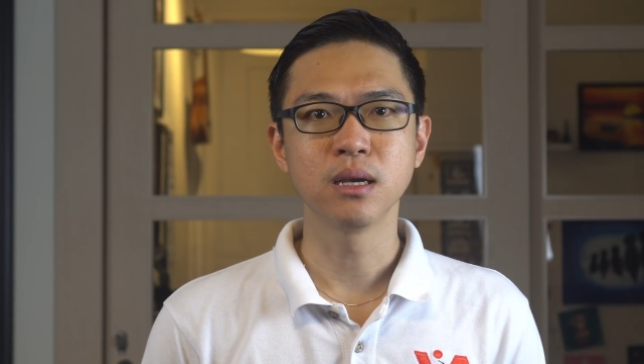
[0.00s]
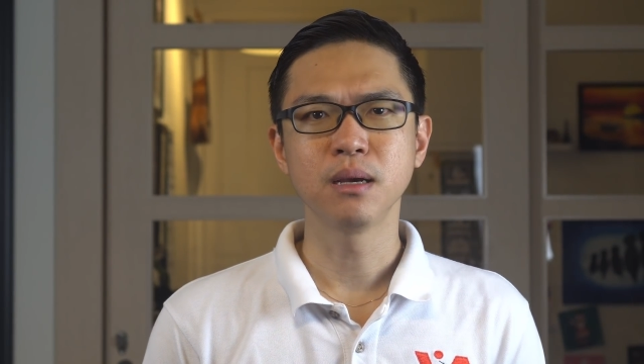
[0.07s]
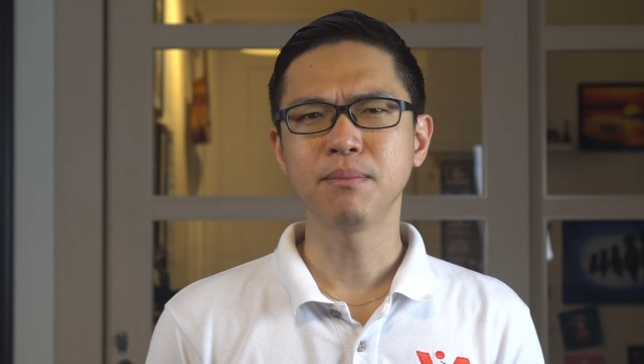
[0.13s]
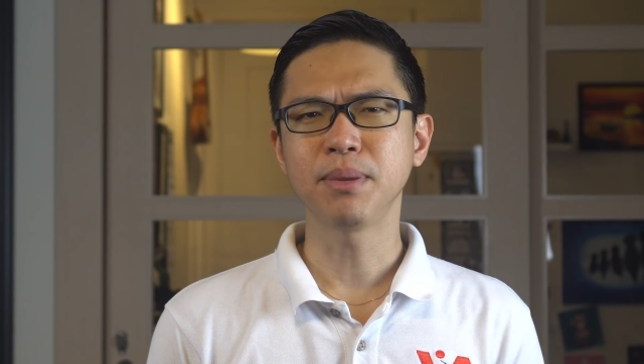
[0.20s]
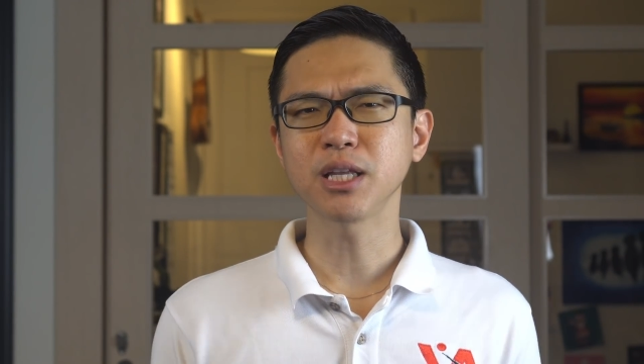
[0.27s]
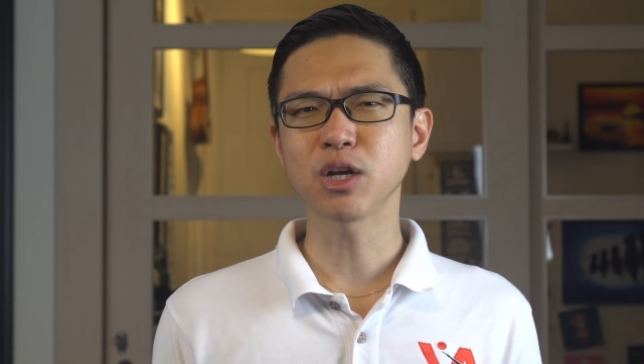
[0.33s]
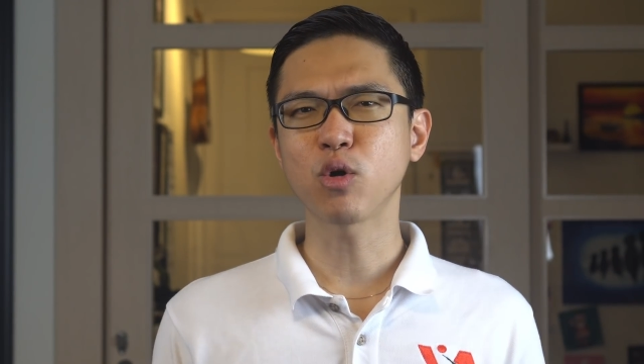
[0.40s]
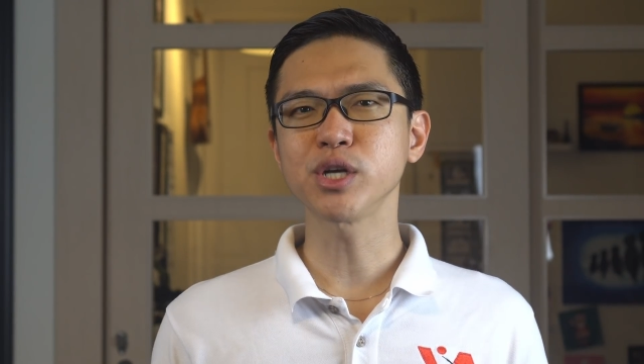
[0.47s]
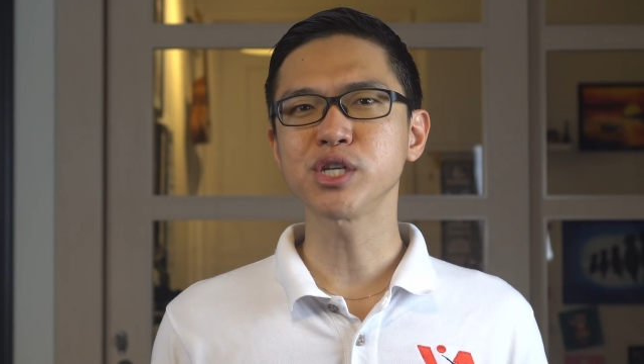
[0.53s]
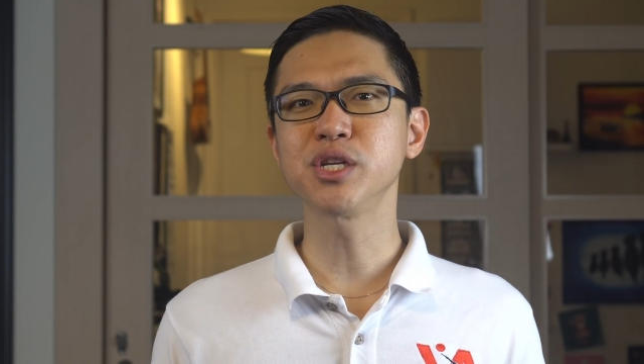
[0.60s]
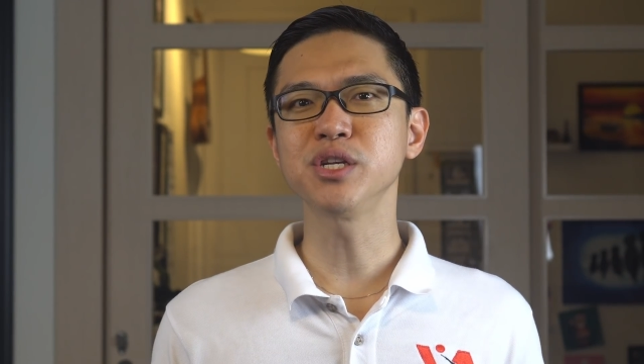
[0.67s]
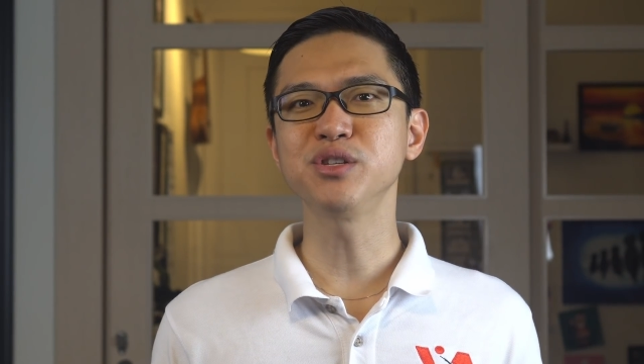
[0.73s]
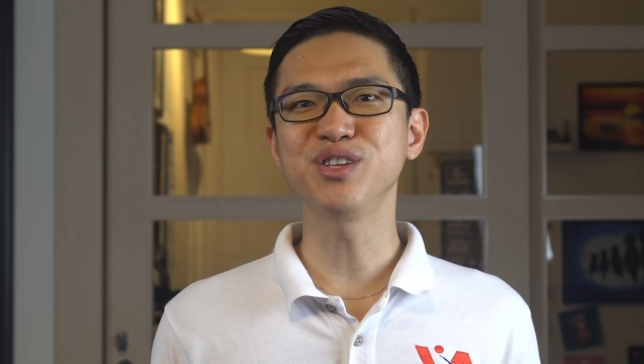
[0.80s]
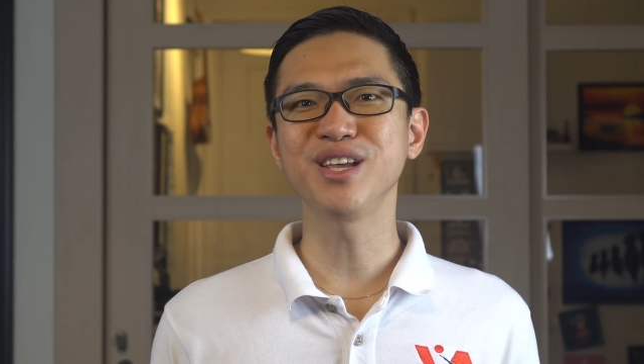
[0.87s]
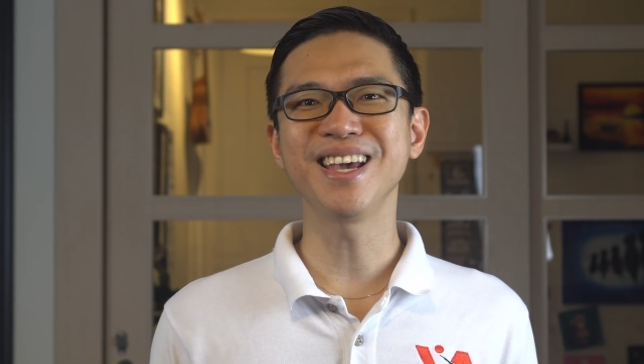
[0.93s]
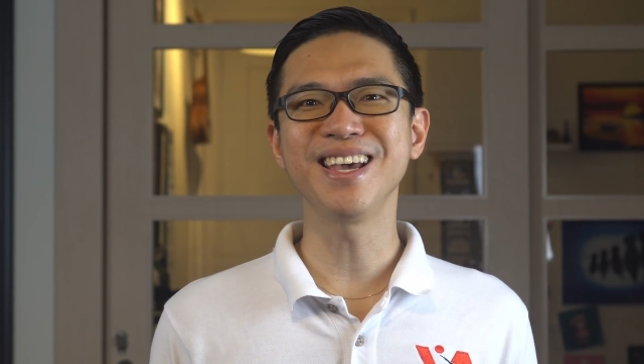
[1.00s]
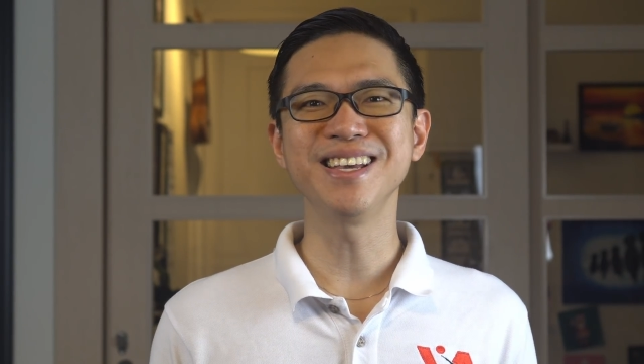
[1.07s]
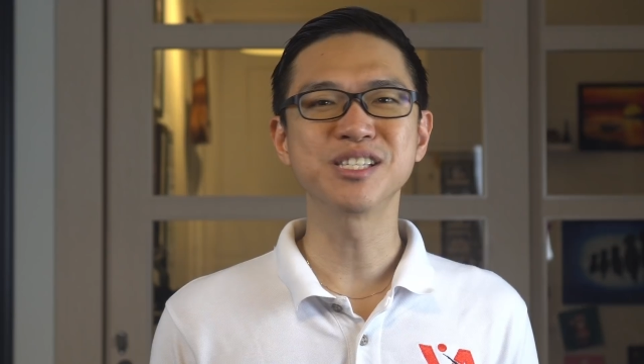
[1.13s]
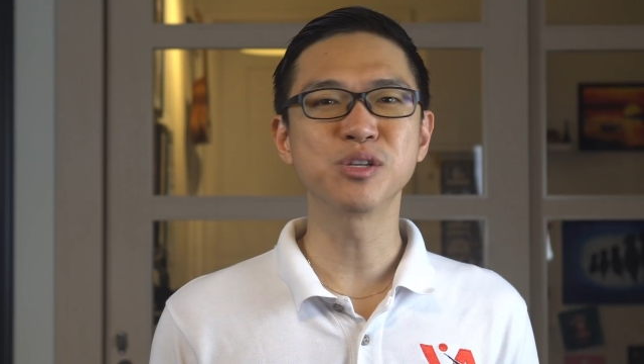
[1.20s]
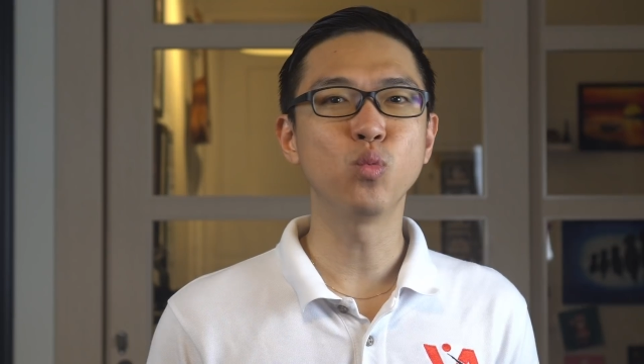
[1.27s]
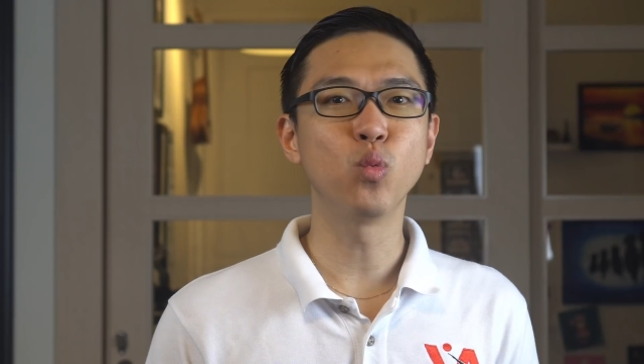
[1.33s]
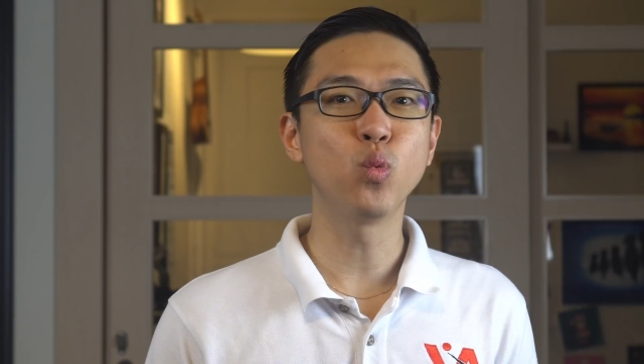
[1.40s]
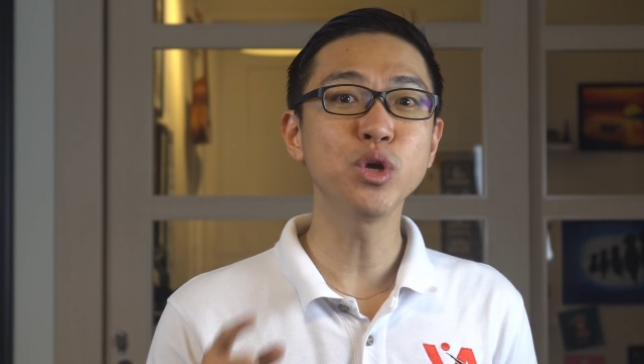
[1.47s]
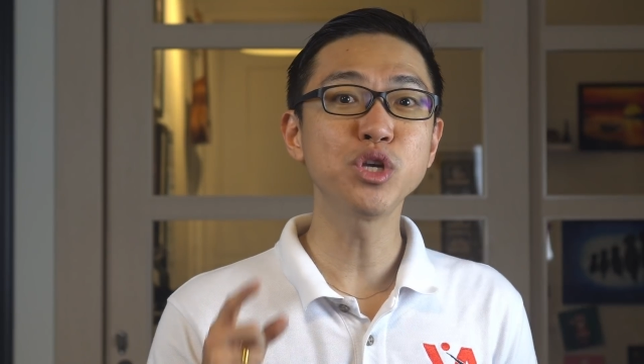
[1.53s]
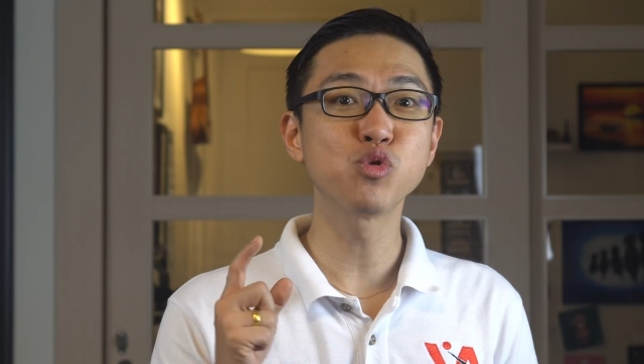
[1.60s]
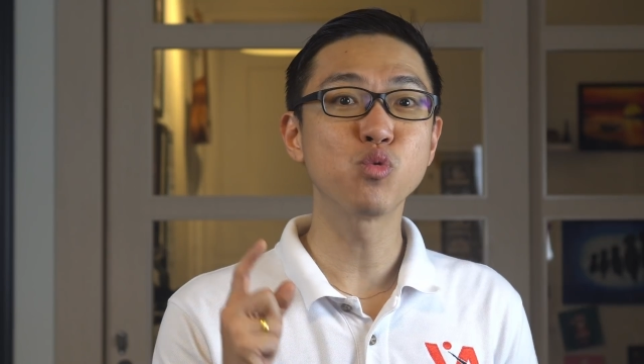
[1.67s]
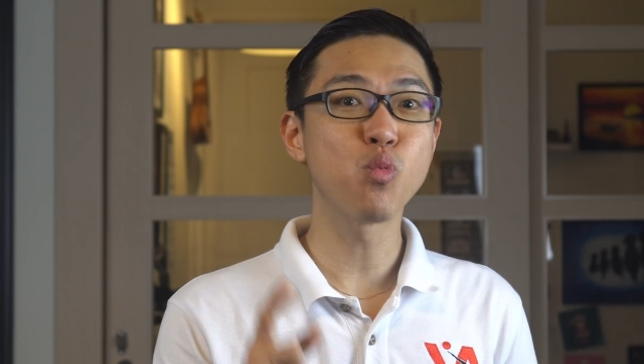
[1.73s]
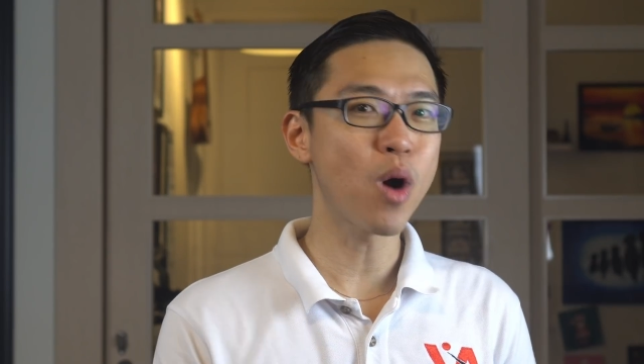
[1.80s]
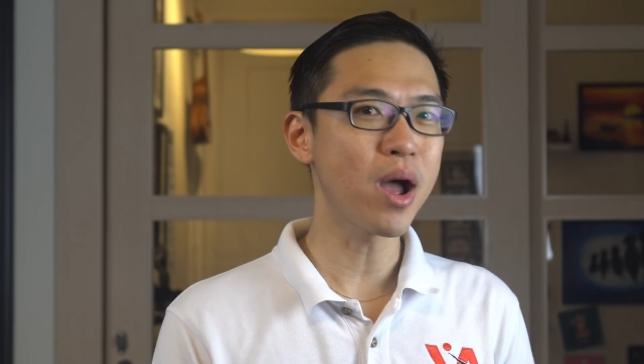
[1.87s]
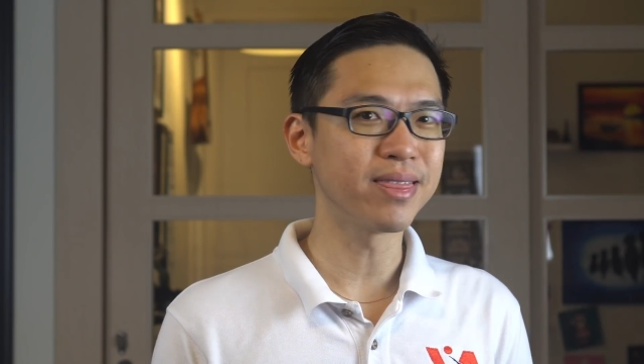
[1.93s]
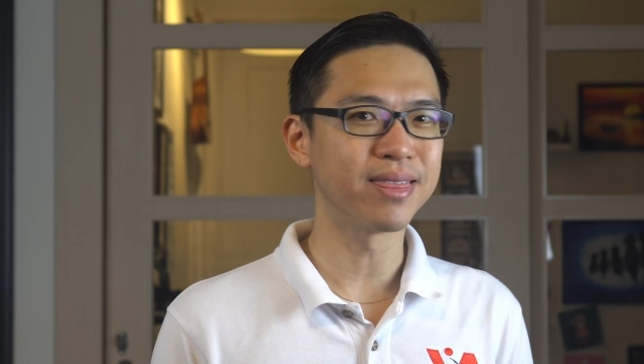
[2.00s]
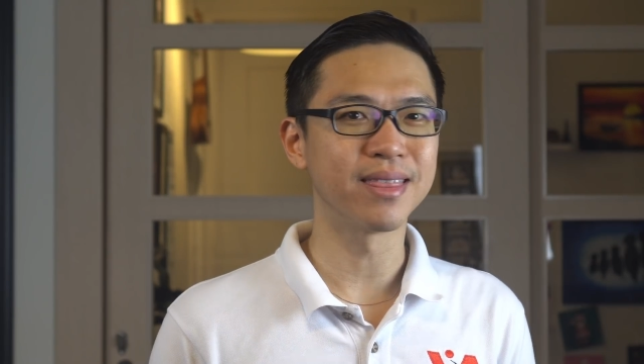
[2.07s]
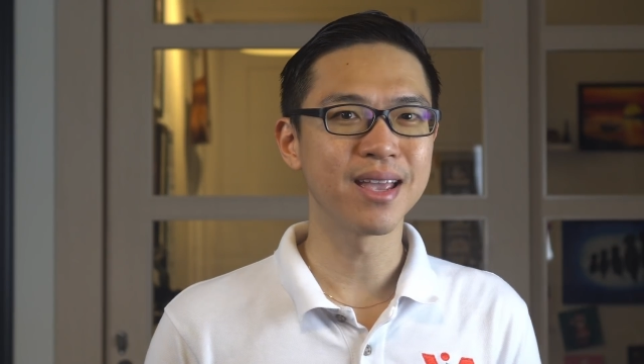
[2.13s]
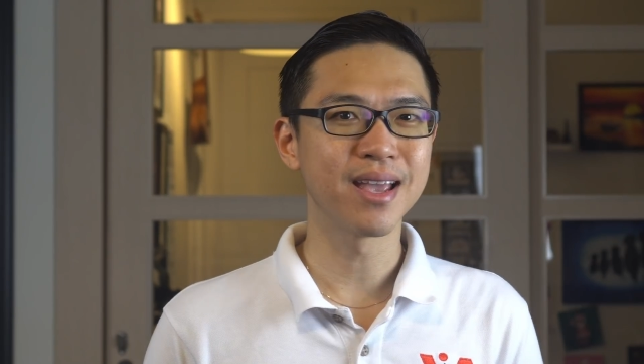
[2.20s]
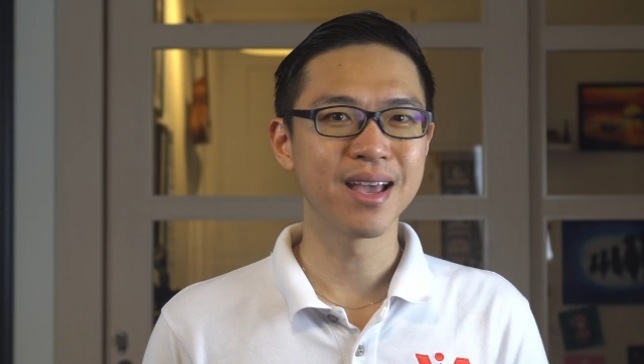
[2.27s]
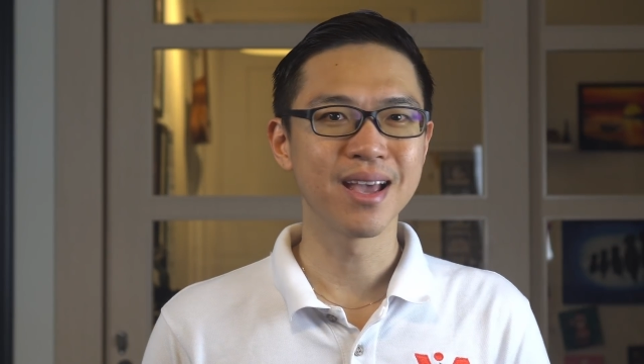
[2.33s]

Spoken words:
But the question today is, which one